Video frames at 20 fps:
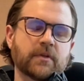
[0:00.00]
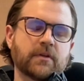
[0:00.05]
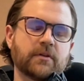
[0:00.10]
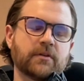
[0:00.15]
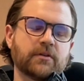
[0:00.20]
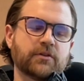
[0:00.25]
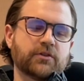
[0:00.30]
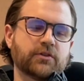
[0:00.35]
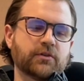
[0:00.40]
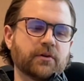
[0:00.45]

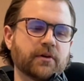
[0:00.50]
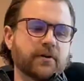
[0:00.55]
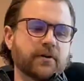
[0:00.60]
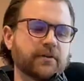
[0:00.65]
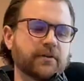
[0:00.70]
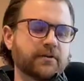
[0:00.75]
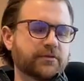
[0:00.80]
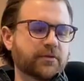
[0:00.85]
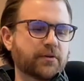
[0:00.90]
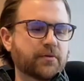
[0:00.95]
Sure.
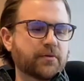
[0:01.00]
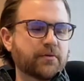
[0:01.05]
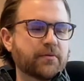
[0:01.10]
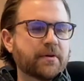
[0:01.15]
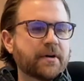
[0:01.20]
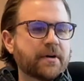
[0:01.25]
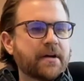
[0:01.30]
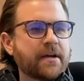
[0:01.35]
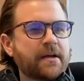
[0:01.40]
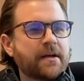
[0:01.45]

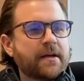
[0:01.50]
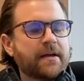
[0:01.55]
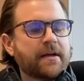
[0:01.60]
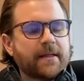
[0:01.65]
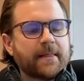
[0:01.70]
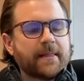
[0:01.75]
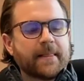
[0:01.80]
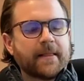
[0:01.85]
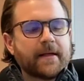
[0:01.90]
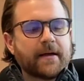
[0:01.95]
So
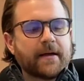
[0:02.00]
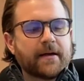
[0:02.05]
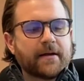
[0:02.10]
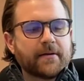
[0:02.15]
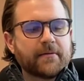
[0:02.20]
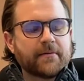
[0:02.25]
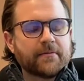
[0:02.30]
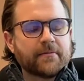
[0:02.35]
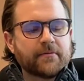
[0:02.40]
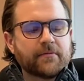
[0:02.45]

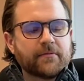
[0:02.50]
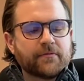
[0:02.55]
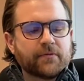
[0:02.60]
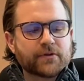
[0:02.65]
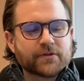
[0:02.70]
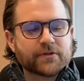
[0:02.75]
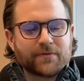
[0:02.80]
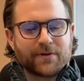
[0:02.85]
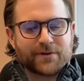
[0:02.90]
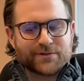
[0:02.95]

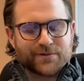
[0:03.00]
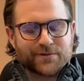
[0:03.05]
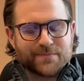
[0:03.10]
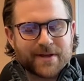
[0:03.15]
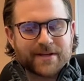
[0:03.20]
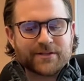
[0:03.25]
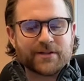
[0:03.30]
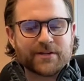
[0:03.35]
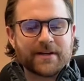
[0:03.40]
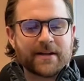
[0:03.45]
first of all, as you
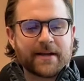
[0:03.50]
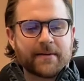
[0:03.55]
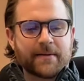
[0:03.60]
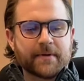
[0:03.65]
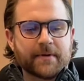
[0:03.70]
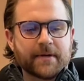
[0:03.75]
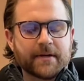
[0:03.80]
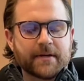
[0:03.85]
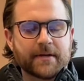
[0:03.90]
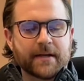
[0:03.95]
mentioned, I'm
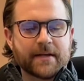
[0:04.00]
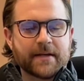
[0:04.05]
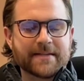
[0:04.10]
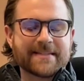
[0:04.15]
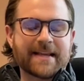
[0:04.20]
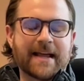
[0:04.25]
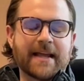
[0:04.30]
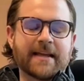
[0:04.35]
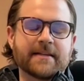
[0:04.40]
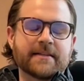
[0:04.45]
a
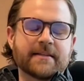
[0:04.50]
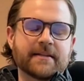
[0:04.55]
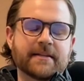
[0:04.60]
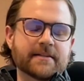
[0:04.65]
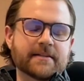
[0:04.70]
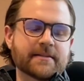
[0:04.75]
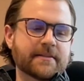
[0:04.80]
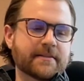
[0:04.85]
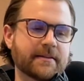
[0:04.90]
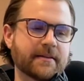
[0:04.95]

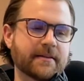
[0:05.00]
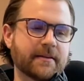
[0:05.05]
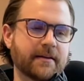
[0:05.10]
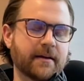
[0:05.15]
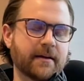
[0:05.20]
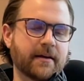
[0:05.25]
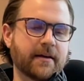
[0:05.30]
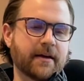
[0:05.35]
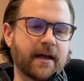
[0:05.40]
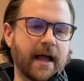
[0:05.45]
scientist
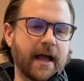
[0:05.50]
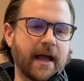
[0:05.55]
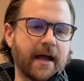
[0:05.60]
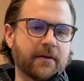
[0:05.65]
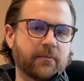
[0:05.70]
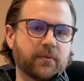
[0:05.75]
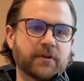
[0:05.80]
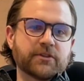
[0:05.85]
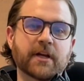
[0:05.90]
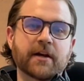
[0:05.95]

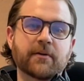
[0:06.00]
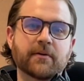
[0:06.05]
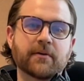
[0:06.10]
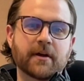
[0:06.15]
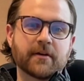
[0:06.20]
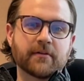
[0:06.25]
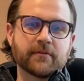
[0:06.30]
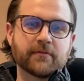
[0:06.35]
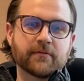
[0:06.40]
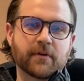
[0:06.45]
at
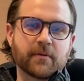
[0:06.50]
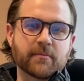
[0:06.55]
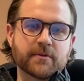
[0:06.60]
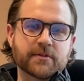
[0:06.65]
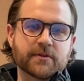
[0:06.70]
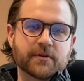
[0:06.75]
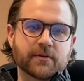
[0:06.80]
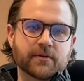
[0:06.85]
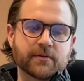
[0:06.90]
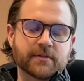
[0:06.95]
Regeneron
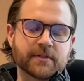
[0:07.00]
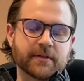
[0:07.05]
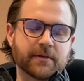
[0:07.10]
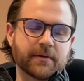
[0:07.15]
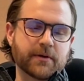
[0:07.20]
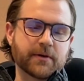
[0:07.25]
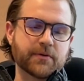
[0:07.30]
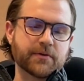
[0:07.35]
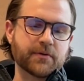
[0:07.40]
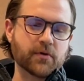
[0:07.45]
Pharmaceuticals here
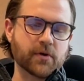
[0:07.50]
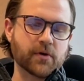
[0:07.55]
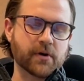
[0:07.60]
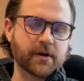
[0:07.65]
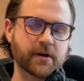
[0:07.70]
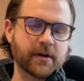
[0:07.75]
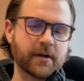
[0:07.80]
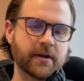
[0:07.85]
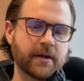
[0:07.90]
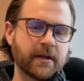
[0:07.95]
in New
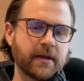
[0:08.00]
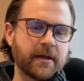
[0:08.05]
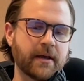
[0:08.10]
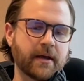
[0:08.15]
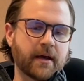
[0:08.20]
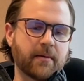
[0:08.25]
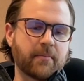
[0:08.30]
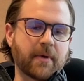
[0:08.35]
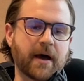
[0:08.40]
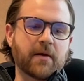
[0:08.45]
York.
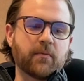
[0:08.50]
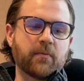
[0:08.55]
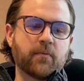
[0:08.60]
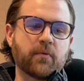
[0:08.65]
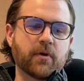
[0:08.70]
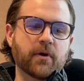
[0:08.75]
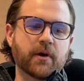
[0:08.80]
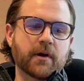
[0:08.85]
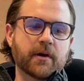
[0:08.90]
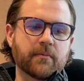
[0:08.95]
I
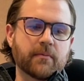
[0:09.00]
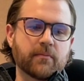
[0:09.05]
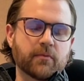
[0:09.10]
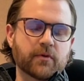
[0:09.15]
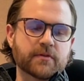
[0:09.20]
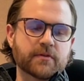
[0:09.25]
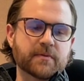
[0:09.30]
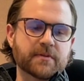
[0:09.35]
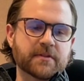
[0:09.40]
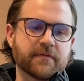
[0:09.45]
work more
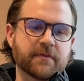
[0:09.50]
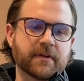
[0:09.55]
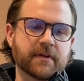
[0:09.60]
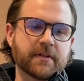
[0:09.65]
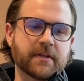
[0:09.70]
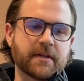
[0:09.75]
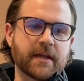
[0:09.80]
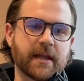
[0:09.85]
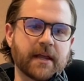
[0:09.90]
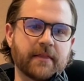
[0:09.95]

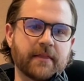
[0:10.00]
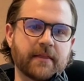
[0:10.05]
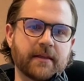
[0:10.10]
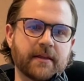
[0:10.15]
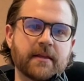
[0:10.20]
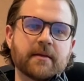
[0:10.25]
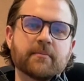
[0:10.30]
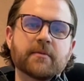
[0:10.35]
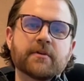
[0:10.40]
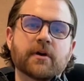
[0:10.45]
specifically in the
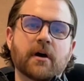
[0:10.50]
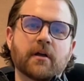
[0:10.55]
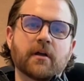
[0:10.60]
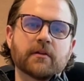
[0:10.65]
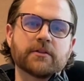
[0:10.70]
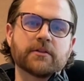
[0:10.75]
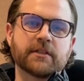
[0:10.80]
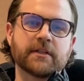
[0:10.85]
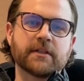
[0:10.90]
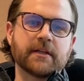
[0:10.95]

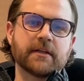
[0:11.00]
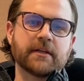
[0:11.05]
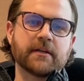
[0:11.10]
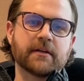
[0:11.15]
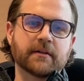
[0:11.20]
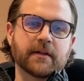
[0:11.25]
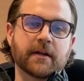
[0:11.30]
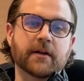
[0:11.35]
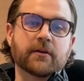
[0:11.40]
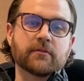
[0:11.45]
Hematology
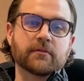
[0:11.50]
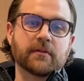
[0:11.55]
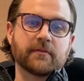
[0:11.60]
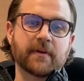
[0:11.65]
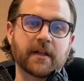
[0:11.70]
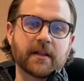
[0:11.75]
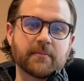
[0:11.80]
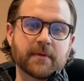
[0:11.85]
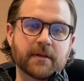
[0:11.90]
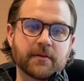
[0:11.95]
Clinical
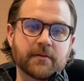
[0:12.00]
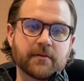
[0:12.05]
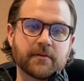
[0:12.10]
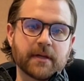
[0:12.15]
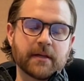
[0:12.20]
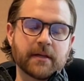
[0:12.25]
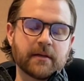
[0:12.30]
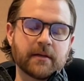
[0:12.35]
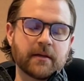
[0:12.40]
Development Unit,